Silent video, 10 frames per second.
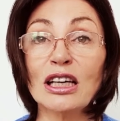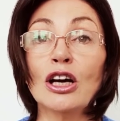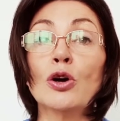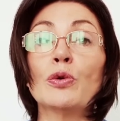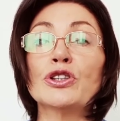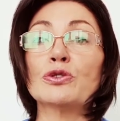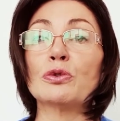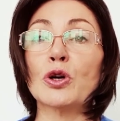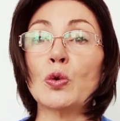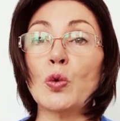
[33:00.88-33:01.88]
which
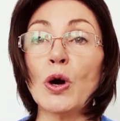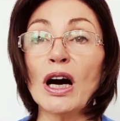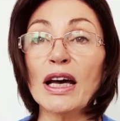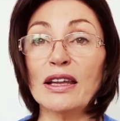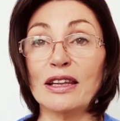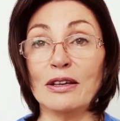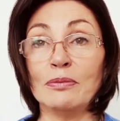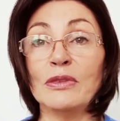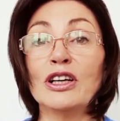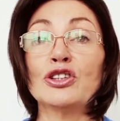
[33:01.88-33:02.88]
require them
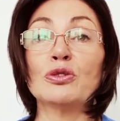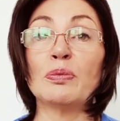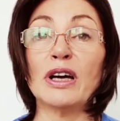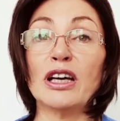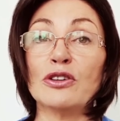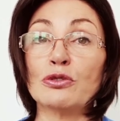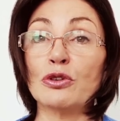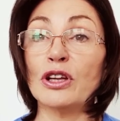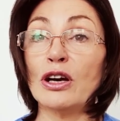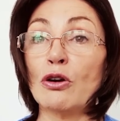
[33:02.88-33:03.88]
to pay through
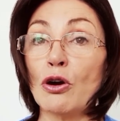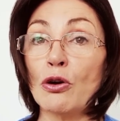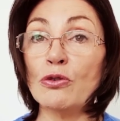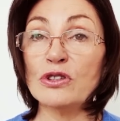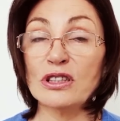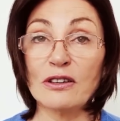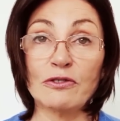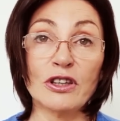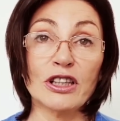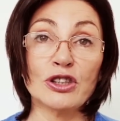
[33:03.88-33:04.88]
their own suffering
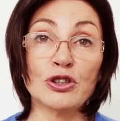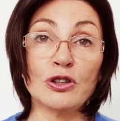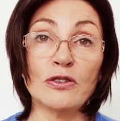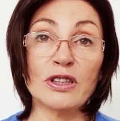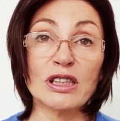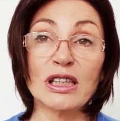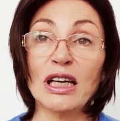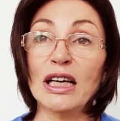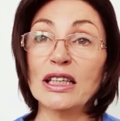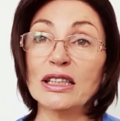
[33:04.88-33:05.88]
and service.
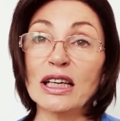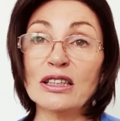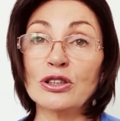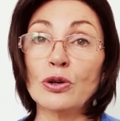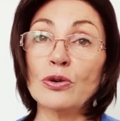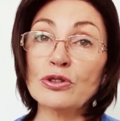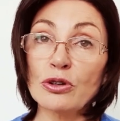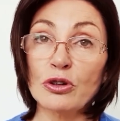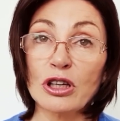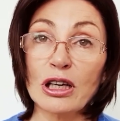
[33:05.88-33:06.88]
Debts also
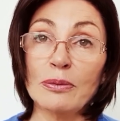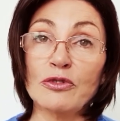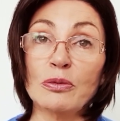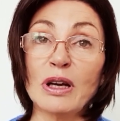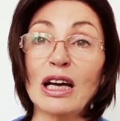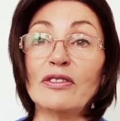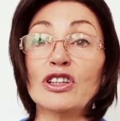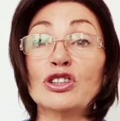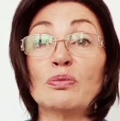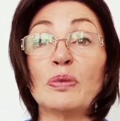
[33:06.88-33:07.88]
come from having to
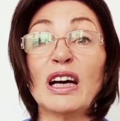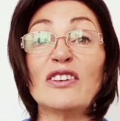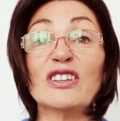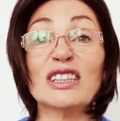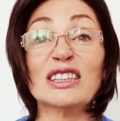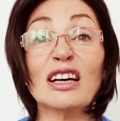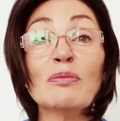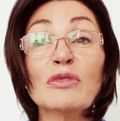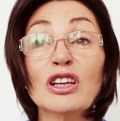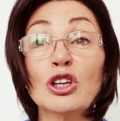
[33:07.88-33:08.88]
pay for
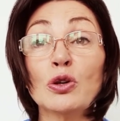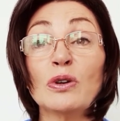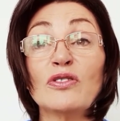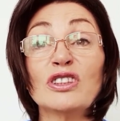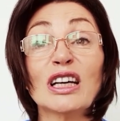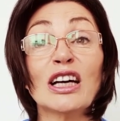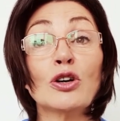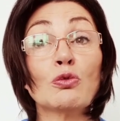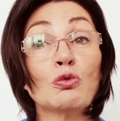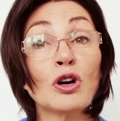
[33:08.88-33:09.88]
something you have done
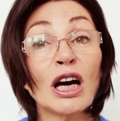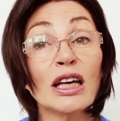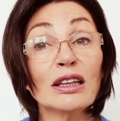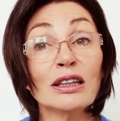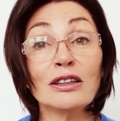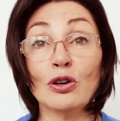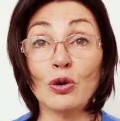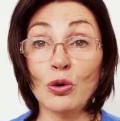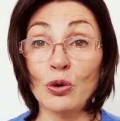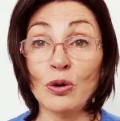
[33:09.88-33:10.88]
rightly
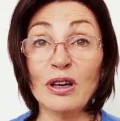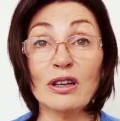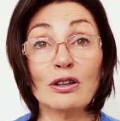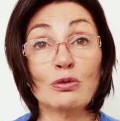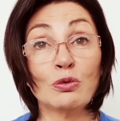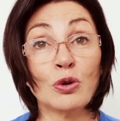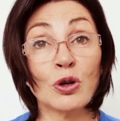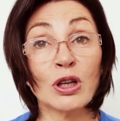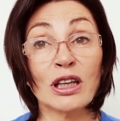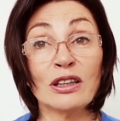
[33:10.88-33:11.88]
or
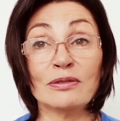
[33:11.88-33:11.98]
wrongly.